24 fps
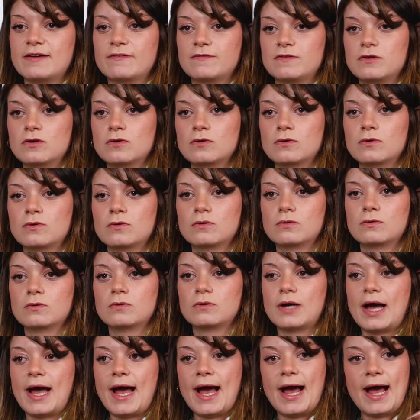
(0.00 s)
if
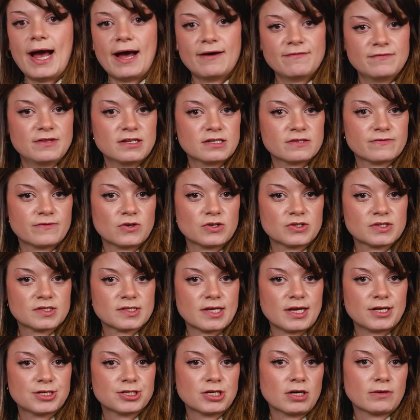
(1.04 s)
you have this phono
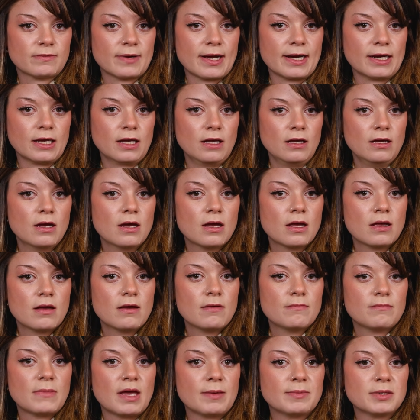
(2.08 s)
stage already,
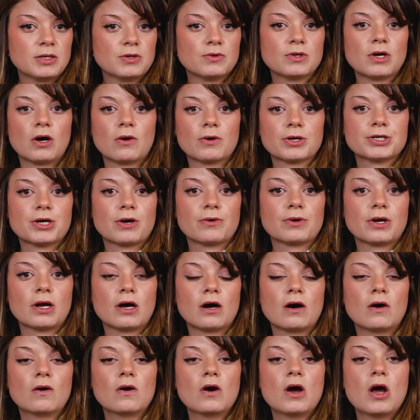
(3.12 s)
maybe you know or don't
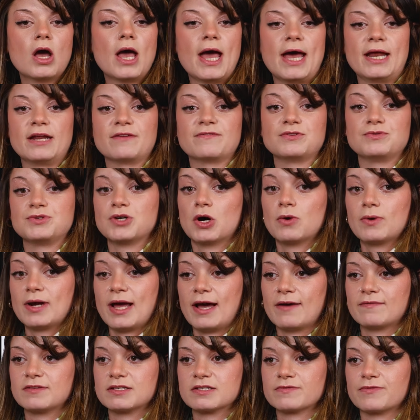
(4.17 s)
know, and if you don't
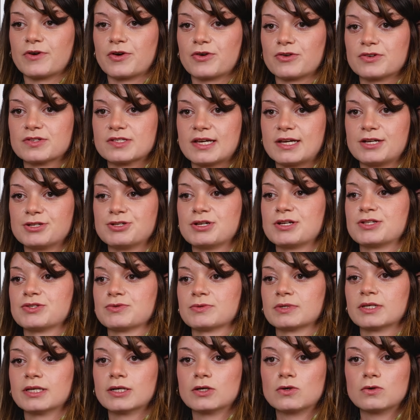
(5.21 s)
have this phono stage, it's
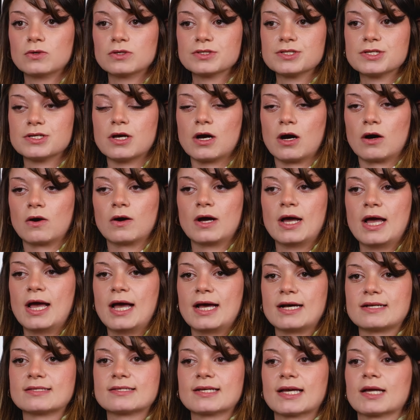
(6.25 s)
really cool to know.
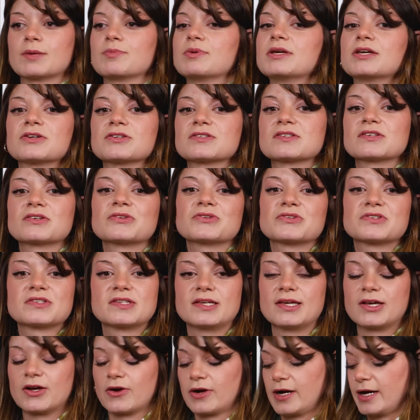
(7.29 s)
It's like Peter's little
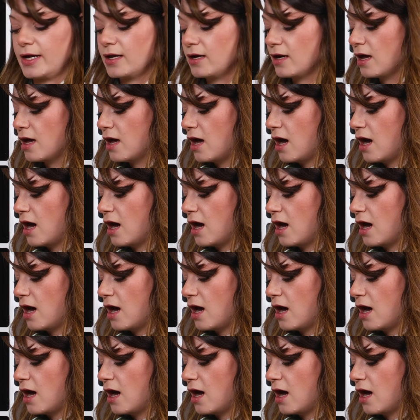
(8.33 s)
secret.